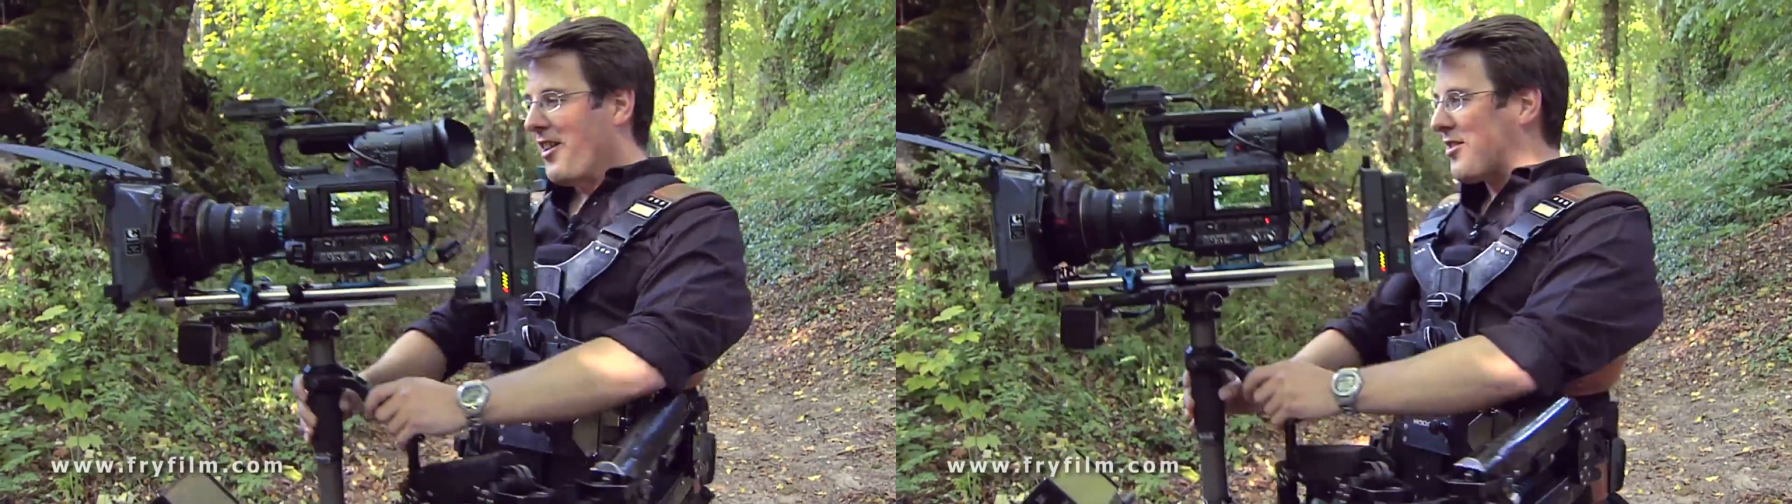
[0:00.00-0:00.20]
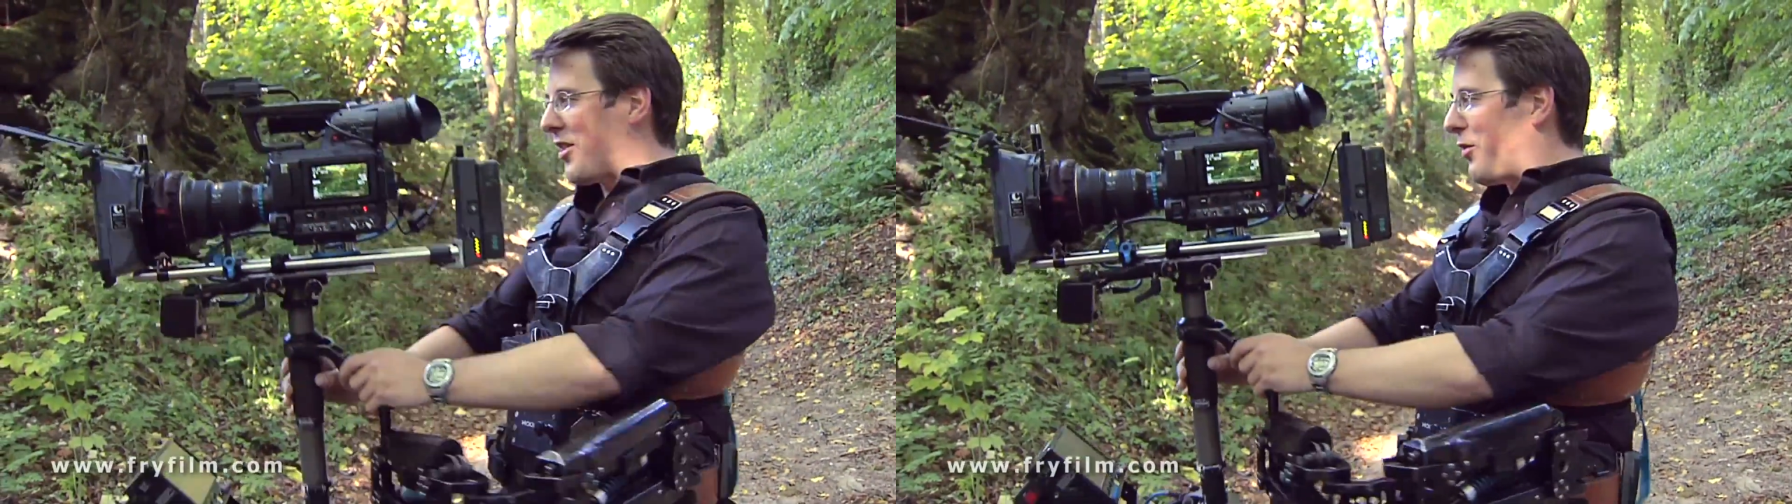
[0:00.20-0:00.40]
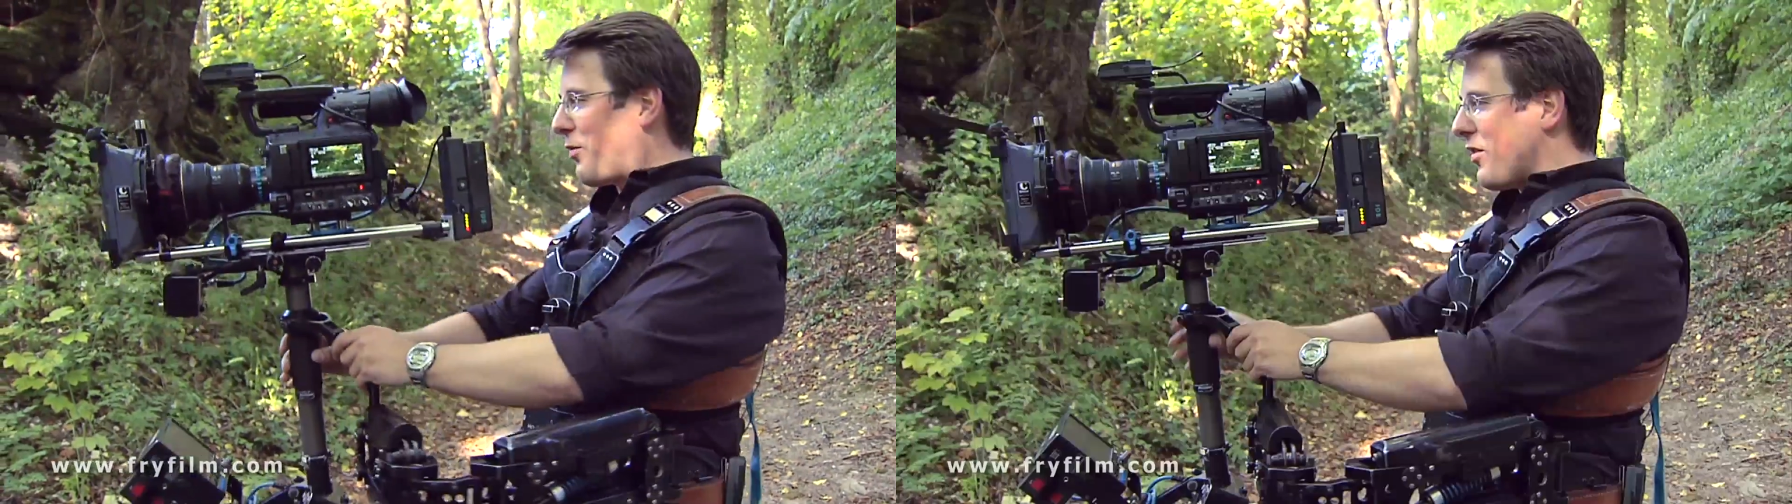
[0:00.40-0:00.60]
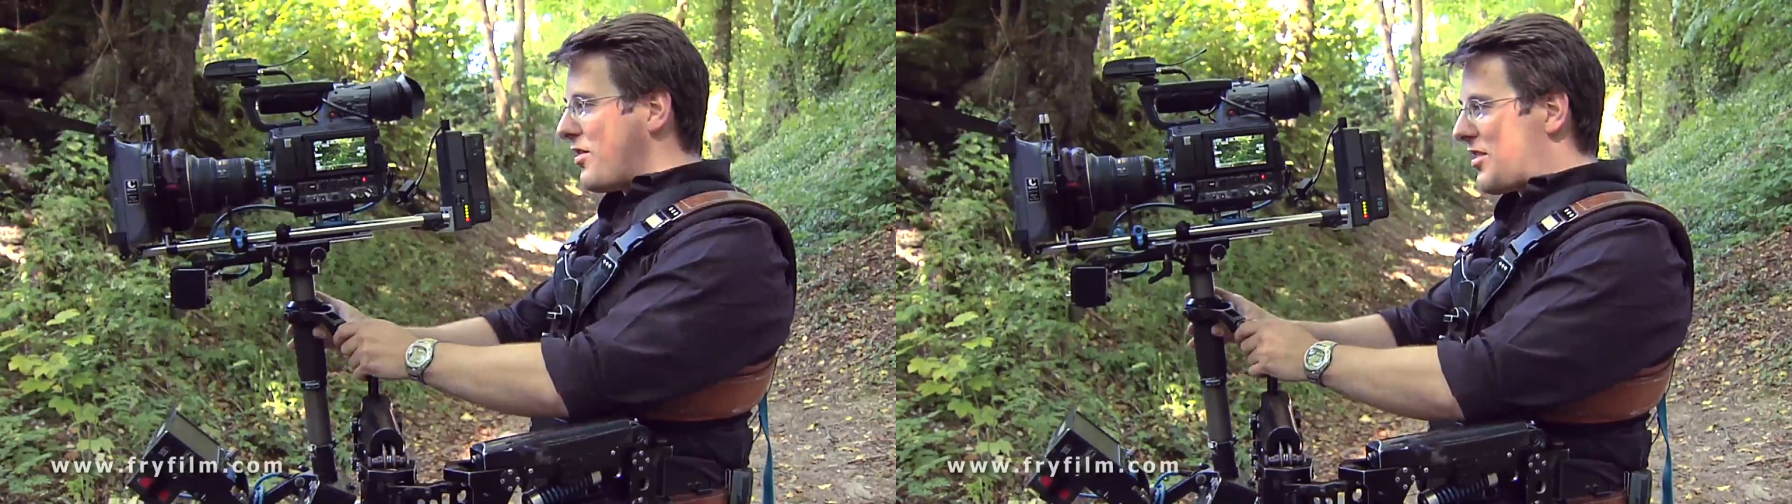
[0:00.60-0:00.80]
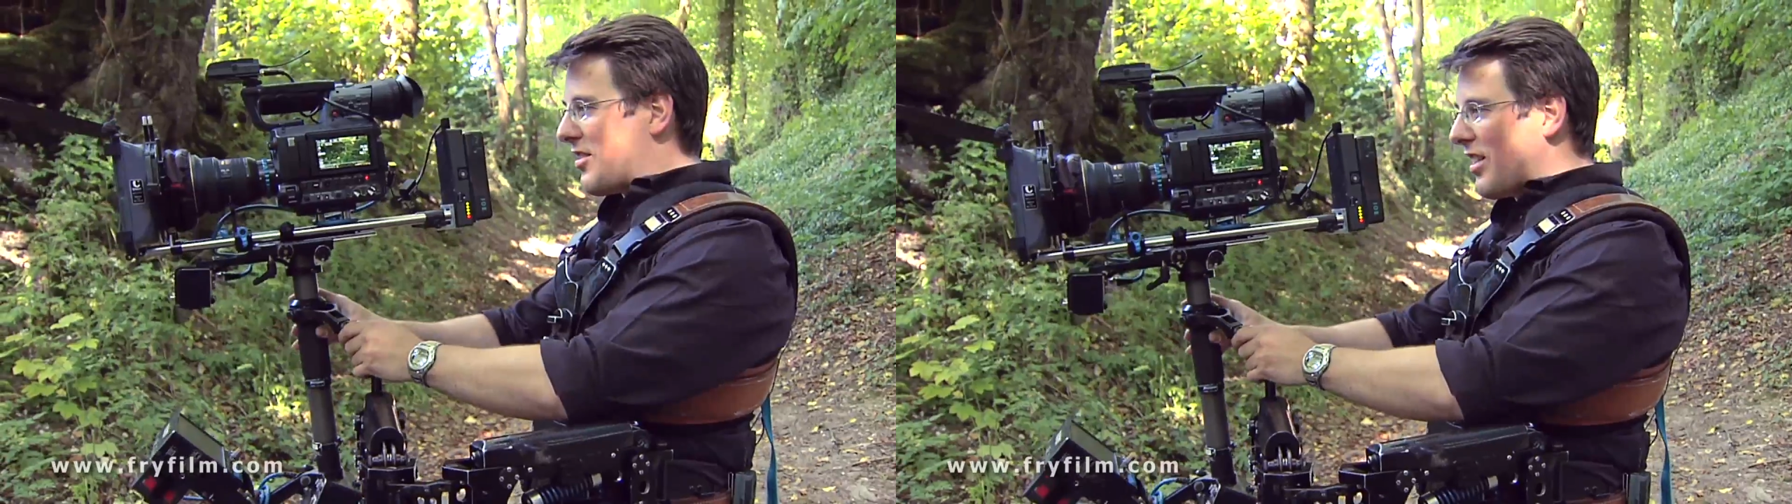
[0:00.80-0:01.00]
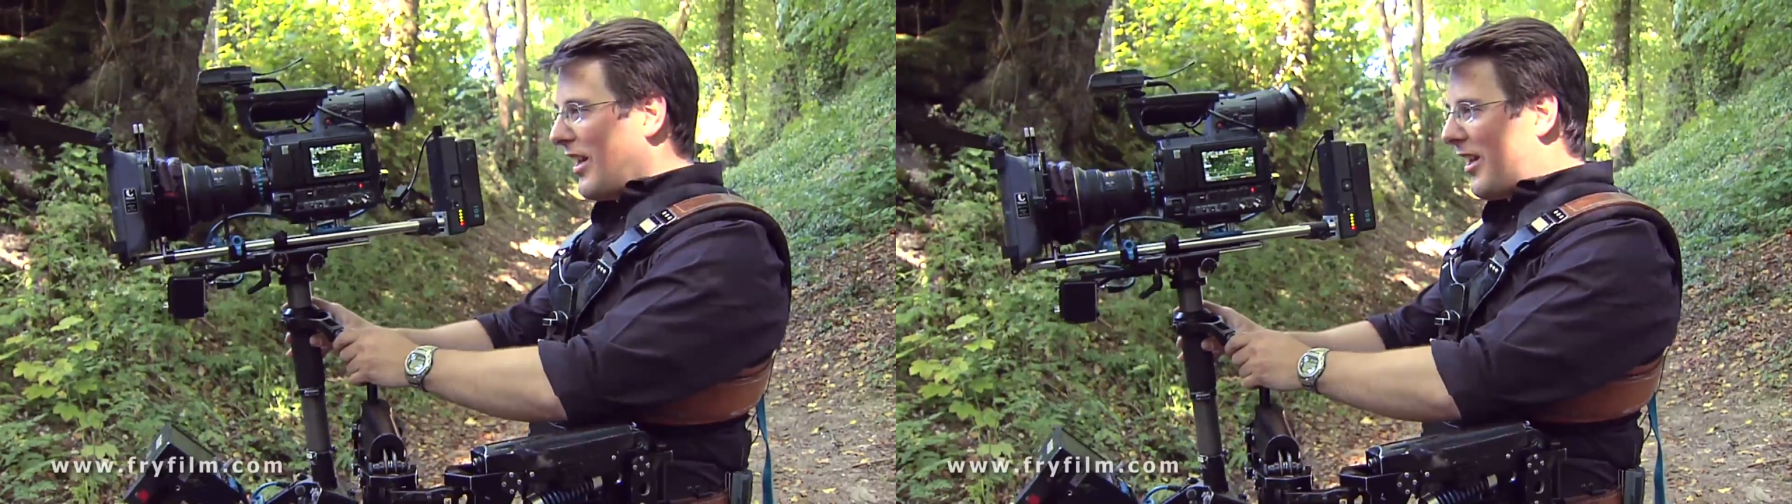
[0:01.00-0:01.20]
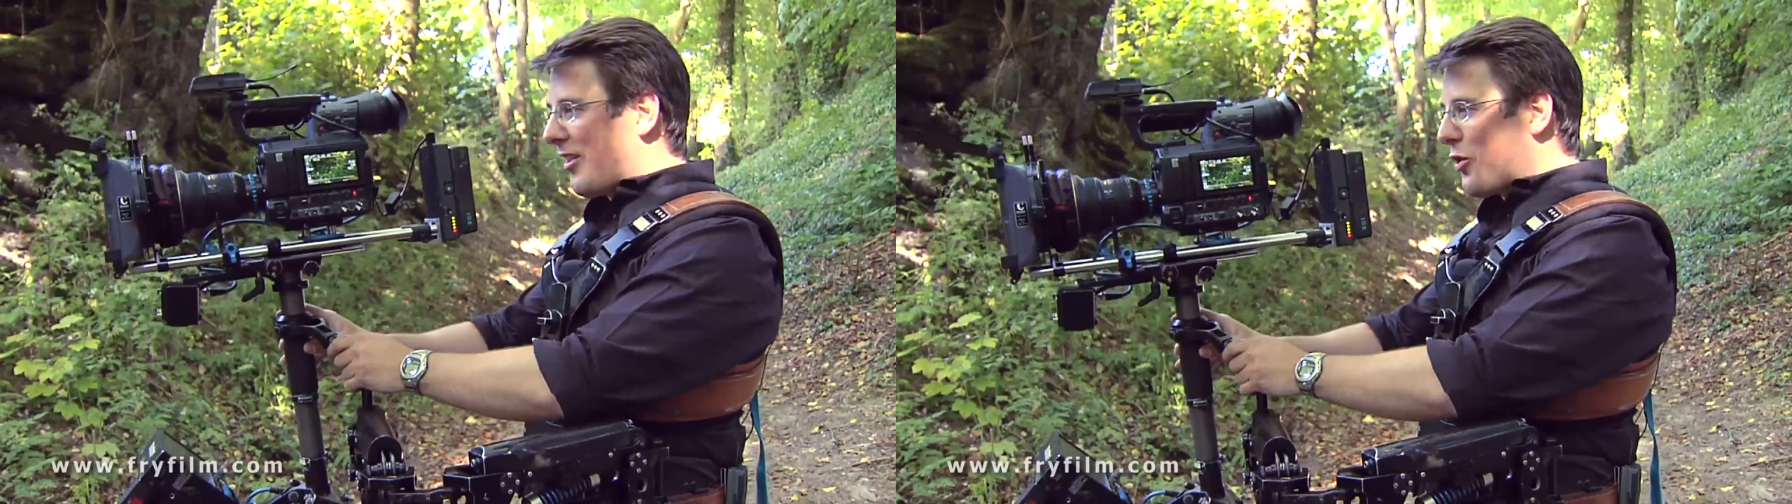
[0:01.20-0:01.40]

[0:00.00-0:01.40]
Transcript: So for instance, a little